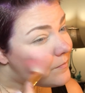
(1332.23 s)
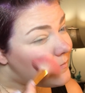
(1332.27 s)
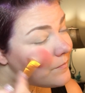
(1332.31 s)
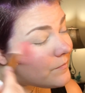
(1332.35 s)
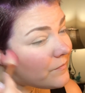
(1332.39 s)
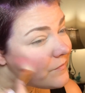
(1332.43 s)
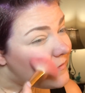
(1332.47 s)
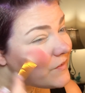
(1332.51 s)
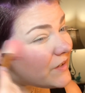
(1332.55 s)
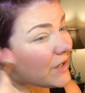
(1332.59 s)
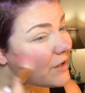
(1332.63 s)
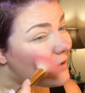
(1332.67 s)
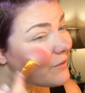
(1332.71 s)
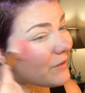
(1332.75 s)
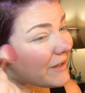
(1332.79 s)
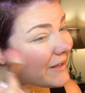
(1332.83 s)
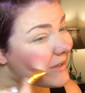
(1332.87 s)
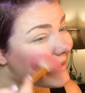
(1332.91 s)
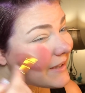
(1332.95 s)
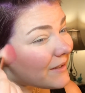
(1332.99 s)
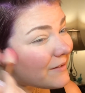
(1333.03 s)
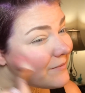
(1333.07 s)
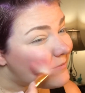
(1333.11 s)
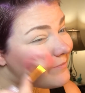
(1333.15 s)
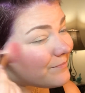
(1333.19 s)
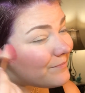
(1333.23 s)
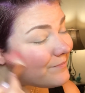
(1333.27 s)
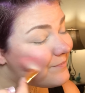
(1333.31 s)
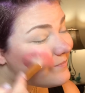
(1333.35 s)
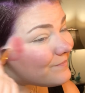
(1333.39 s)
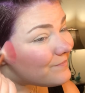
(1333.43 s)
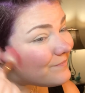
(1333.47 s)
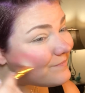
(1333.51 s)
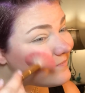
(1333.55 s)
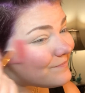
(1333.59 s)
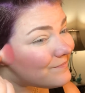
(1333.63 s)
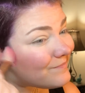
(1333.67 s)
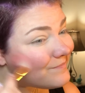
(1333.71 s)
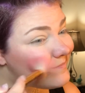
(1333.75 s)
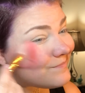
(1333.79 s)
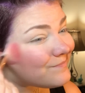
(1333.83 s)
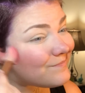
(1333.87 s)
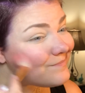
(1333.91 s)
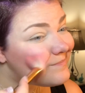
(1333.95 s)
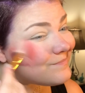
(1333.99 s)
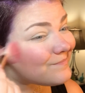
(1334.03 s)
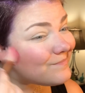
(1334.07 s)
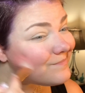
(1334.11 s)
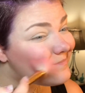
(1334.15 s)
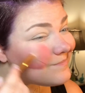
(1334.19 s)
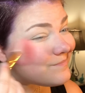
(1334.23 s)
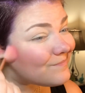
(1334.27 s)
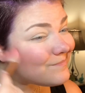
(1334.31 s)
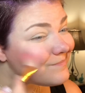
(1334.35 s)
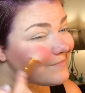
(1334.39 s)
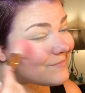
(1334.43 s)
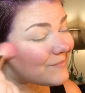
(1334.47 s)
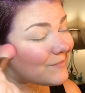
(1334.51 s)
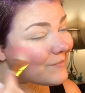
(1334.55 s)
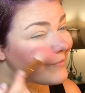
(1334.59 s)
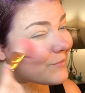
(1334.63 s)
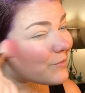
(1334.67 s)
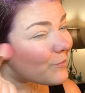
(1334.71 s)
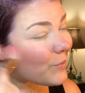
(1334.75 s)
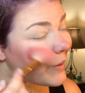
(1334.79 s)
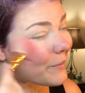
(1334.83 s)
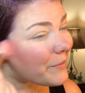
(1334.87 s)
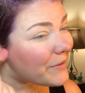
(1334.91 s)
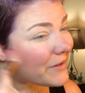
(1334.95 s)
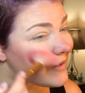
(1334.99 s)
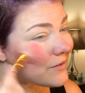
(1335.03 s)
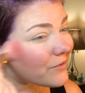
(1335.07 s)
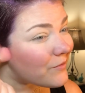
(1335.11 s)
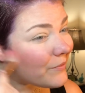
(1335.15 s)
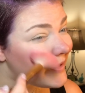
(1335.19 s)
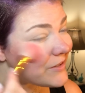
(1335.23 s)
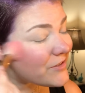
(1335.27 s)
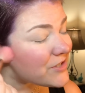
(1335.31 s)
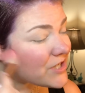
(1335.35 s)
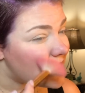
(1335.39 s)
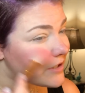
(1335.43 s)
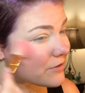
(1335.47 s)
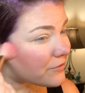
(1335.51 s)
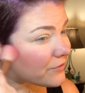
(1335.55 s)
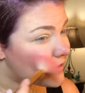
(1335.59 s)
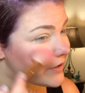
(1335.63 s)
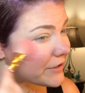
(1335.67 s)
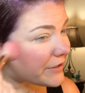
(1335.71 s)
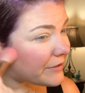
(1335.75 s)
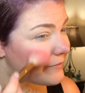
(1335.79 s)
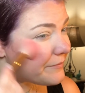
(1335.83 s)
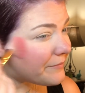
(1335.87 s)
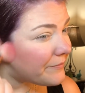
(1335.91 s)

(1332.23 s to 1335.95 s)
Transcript: If you don't like it, it's probably not the right channel for you.